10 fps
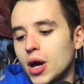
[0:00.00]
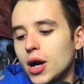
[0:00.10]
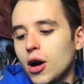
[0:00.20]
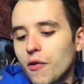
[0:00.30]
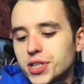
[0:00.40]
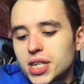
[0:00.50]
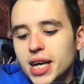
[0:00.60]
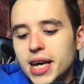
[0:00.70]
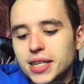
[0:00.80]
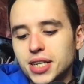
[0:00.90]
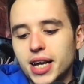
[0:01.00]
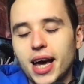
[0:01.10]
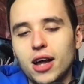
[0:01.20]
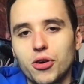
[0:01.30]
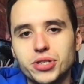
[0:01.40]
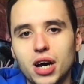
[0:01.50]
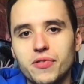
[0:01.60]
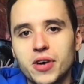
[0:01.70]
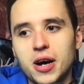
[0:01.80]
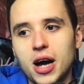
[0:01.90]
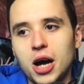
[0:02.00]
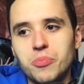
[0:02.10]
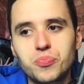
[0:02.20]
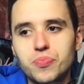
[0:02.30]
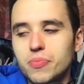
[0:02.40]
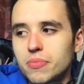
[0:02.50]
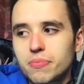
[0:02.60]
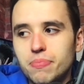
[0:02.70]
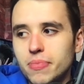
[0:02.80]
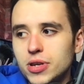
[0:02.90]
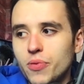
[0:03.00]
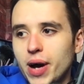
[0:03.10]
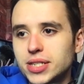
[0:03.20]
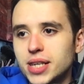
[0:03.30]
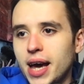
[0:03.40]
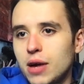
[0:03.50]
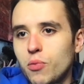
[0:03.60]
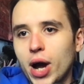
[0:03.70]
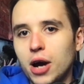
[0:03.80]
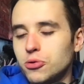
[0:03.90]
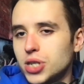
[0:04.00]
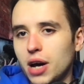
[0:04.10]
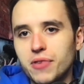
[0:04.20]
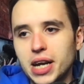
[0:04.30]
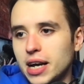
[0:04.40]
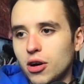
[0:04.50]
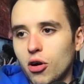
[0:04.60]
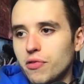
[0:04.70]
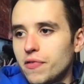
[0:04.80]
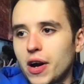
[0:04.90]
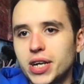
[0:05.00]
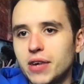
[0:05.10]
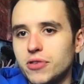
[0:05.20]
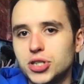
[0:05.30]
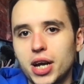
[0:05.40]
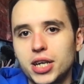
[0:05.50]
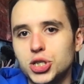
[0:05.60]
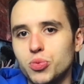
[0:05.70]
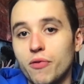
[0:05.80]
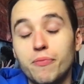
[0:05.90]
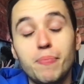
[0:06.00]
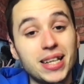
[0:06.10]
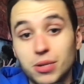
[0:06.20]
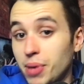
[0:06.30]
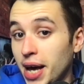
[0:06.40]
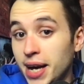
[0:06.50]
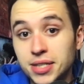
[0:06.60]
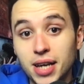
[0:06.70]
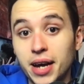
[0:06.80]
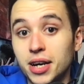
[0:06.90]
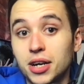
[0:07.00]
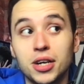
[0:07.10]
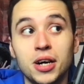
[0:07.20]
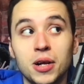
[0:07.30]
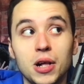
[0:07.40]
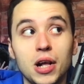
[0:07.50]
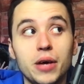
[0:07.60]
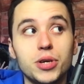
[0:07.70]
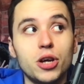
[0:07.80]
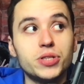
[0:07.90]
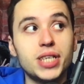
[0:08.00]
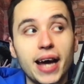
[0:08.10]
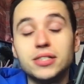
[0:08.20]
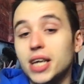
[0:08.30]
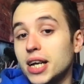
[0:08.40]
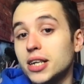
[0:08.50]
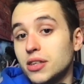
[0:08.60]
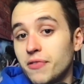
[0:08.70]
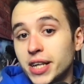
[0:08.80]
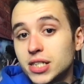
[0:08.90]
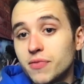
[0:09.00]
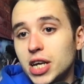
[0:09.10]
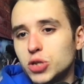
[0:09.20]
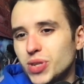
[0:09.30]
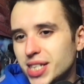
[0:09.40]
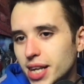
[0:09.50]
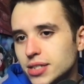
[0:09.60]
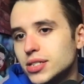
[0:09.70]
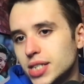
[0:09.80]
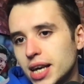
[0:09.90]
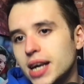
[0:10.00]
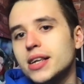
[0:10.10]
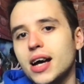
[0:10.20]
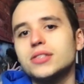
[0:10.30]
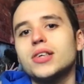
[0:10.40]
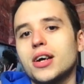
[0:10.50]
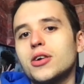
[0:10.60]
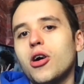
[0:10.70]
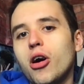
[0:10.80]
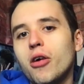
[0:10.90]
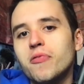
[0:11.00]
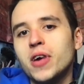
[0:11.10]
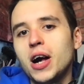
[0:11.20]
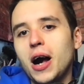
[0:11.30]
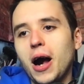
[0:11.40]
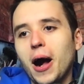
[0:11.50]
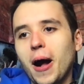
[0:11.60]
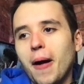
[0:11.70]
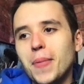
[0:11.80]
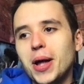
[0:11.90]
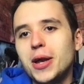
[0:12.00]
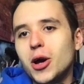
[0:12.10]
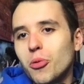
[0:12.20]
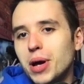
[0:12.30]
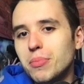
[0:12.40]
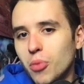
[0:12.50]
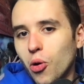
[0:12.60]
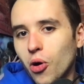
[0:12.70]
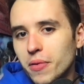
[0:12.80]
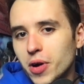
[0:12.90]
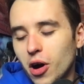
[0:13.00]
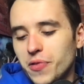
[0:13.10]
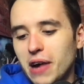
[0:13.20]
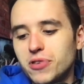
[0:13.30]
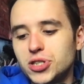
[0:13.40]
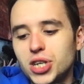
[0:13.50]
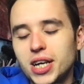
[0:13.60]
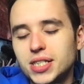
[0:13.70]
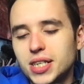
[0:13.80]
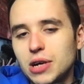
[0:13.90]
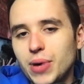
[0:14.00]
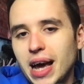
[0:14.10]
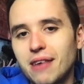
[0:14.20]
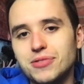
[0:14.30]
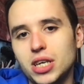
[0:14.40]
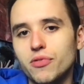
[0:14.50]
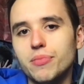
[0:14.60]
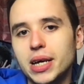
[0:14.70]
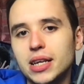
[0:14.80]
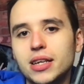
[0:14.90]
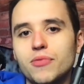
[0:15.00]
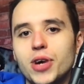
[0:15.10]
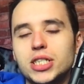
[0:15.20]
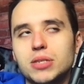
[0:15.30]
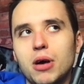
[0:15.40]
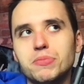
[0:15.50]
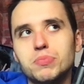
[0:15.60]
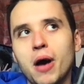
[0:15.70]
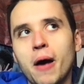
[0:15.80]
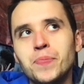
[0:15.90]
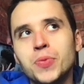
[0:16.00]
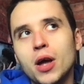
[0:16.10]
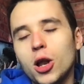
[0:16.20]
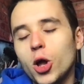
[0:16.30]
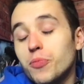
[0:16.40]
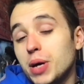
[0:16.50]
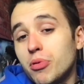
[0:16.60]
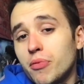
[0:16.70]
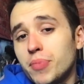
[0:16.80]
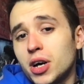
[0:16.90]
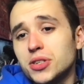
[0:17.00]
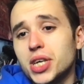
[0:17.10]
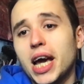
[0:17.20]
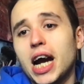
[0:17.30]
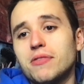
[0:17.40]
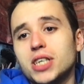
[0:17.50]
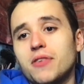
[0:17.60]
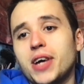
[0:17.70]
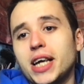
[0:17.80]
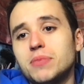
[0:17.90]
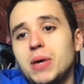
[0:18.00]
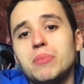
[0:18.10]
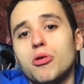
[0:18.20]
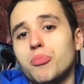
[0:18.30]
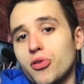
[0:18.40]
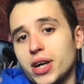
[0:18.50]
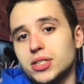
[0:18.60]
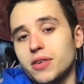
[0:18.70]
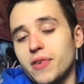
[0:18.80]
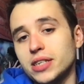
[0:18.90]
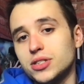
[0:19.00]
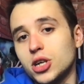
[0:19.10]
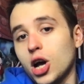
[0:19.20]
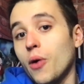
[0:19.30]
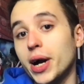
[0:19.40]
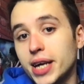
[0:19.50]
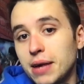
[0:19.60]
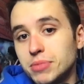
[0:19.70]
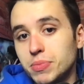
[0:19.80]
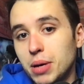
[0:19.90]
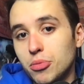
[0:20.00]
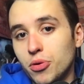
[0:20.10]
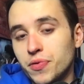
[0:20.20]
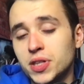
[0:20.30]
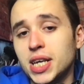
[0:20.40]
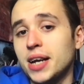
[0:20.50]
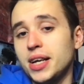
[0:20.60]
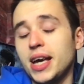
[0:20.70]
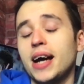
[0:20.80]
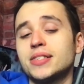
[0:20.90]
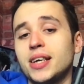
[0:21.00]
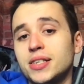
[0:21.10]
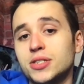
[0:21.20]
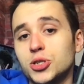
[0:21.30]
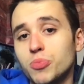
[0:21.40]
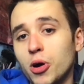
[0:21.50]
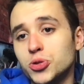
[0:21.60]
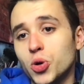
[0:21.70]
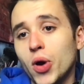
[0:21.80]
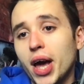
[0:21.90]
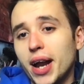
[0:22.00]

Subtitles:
Obviously, it's going to get a lot tougher. USA, Wales, I think they're going to offer very different challenges with better players and are going to, test England defensively, because we did see in that second half a little bit more of that fragility that we have seen from England in recent months. But a lot of people have been asking Gareth Southgate to be more progressive and to go at games a bit more with the talent he has at his disposal. And I